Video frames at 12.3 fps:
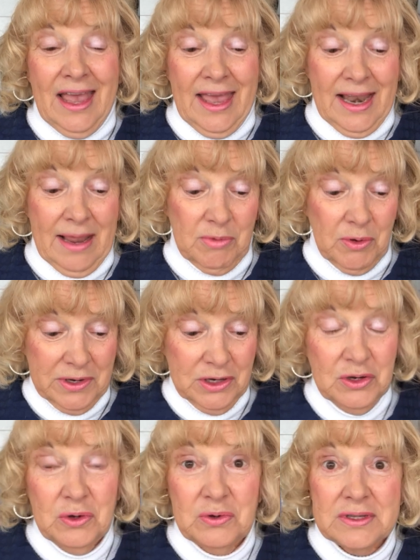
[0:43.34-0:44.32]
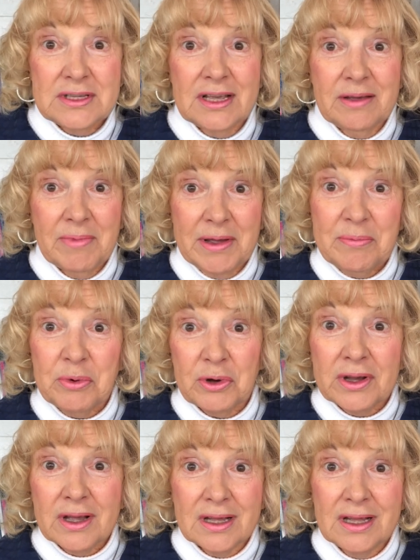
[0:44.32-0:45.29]
And I'm going to use my
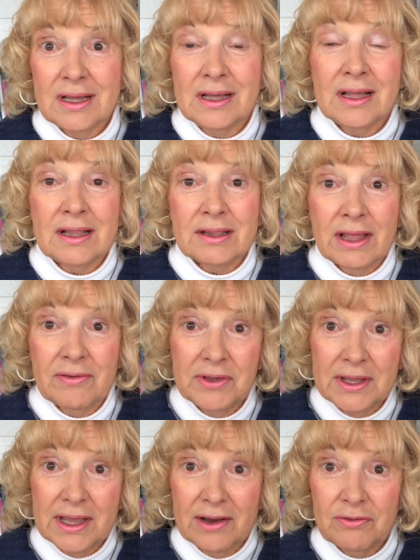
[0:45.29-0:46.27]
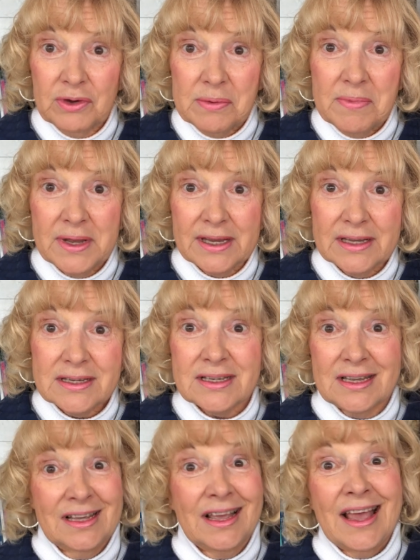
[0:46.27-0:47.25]
book, Loving Every
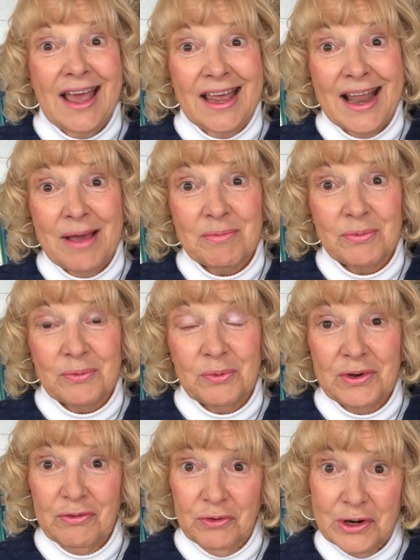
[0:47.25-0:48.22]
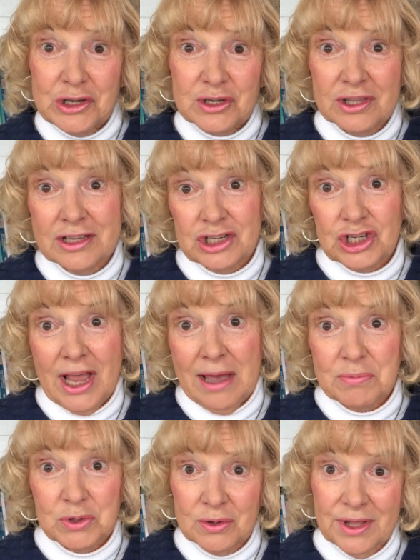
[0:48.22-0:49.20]
Minute, and I'm referring to the
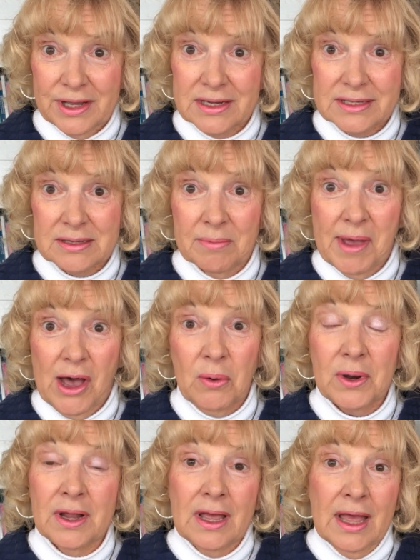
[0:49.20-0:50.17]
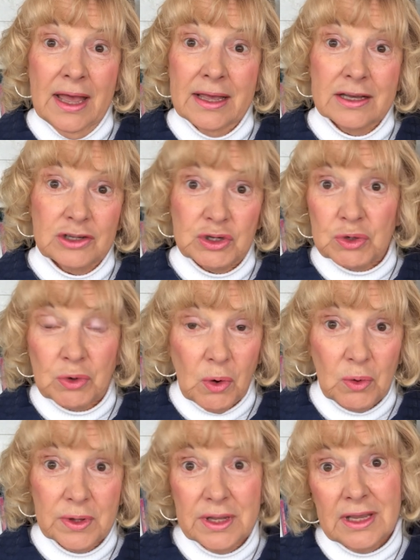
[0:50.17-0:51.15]
chapter that is about
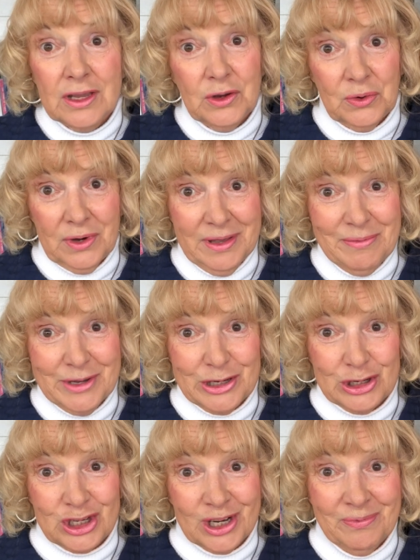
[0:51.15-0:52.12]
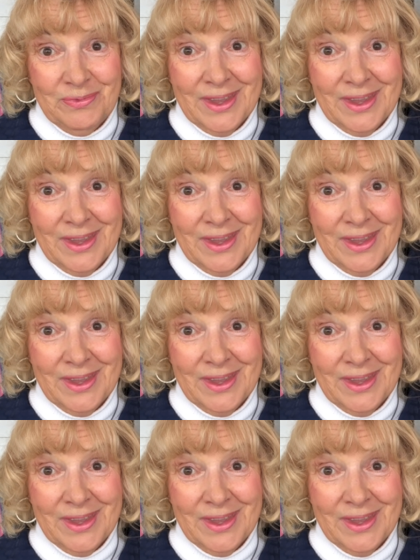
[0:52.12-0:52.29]
controlling your image.